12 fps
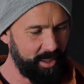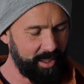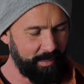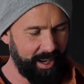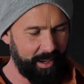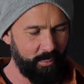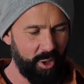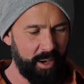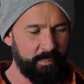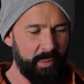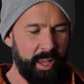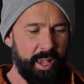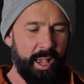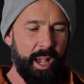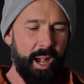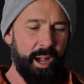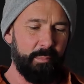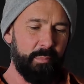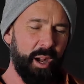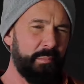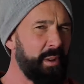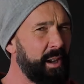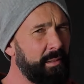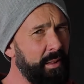black and white. I
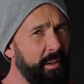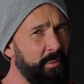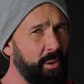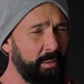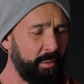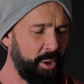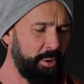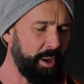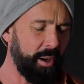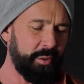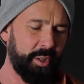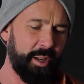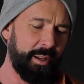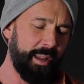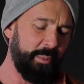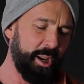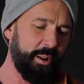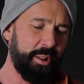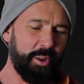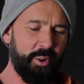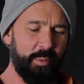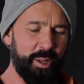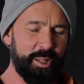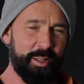might have got that wrong. Who knows? You know, let me know in the
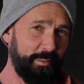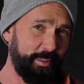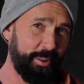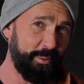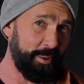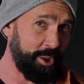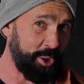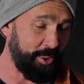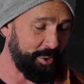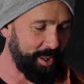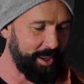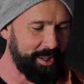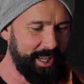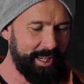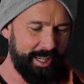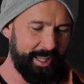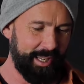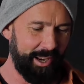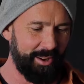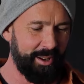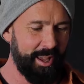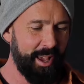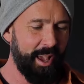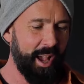comments if you use those settings a lot.
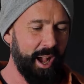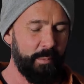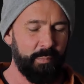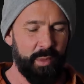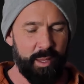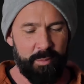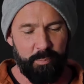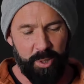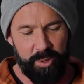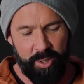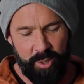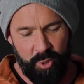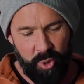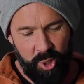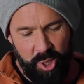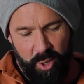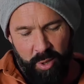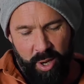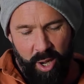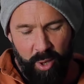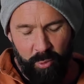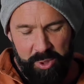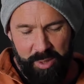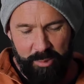But you know,
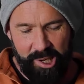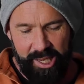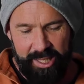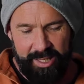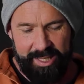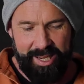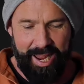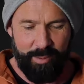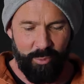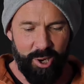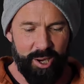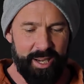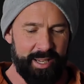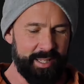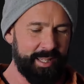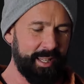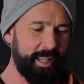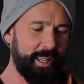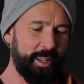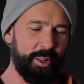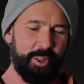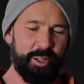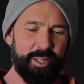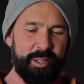ultimately, this camera is
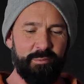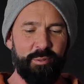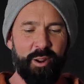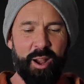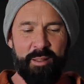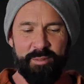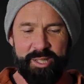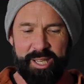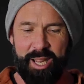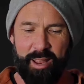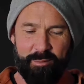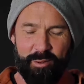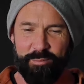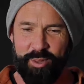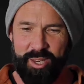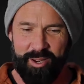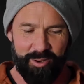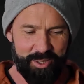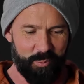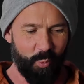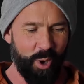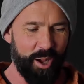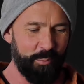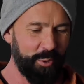the derivative of the EOS
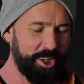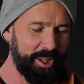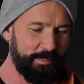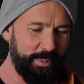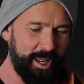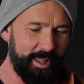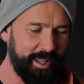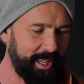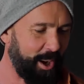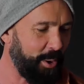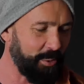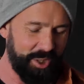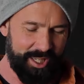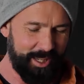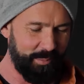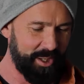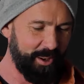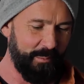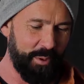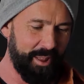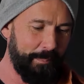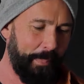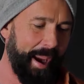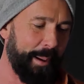1, which has been, this whole system has sort of been the
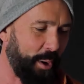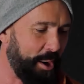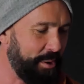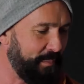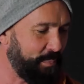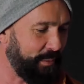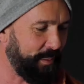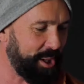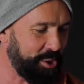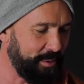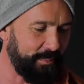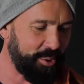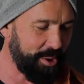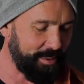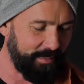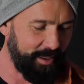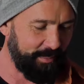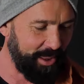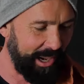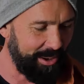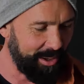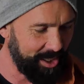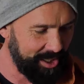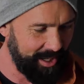backbone of professional photography for the
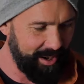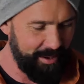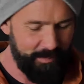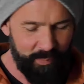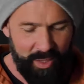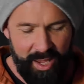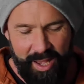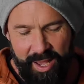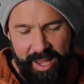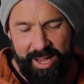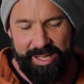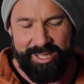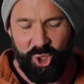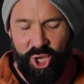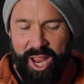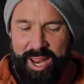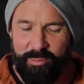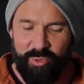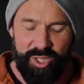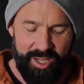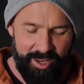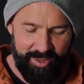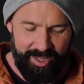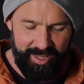longest time. It's a shame because I
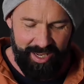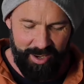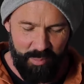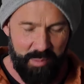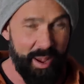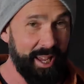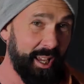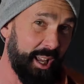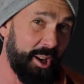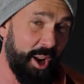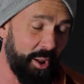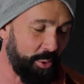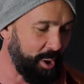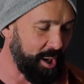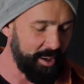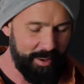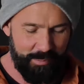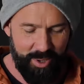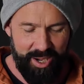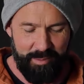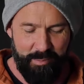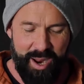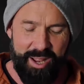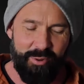don't think they're going to be making another one, but
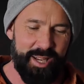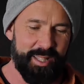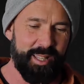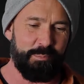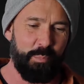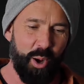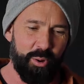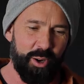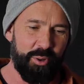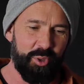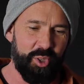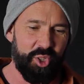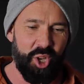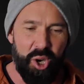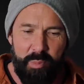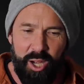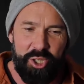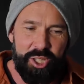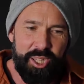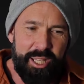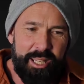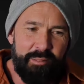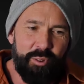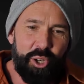in many ways this borrows so much of
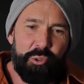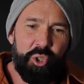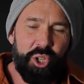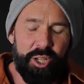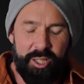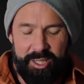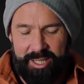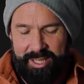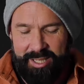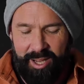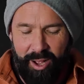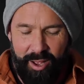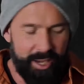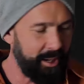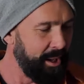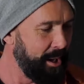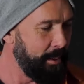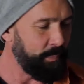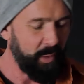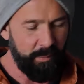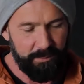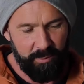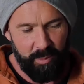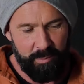the evolution and design
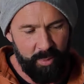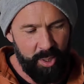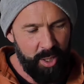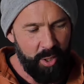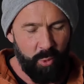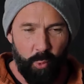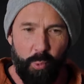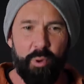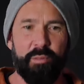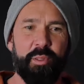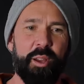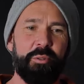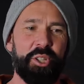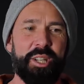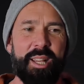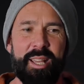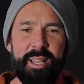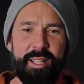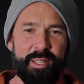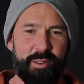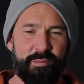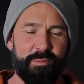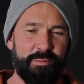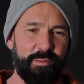from all of those years
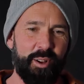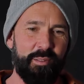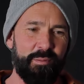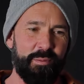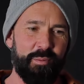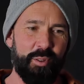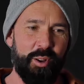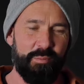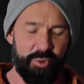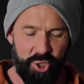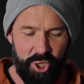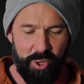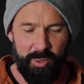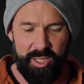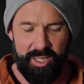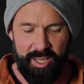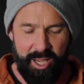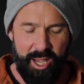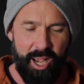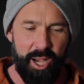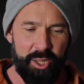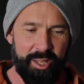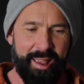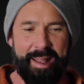of use,
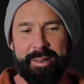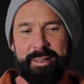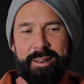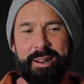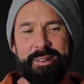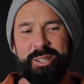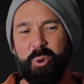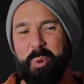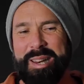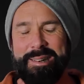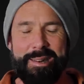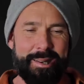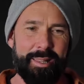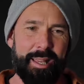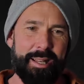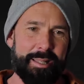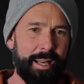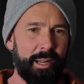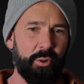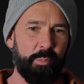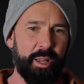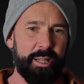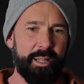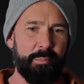and Canon kind of tweaking things a little
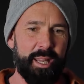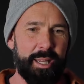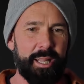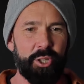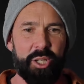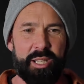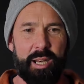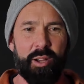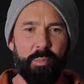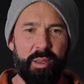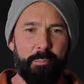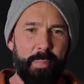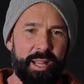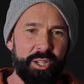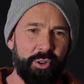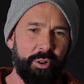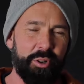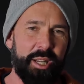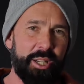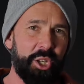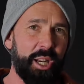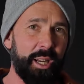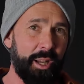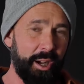bit to make it just a little bit better on each
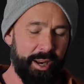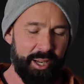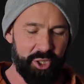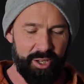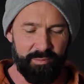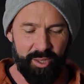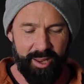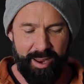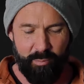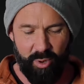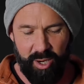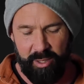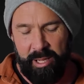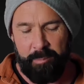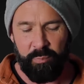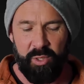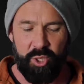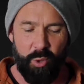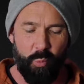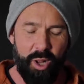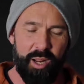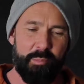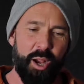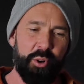incarnation of the camera. And so while
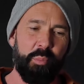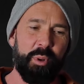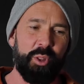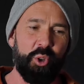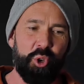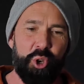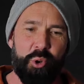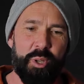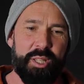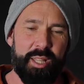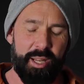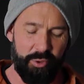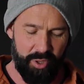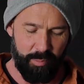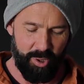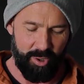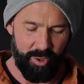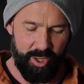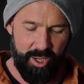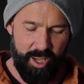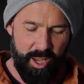it might not be the newest thing on the block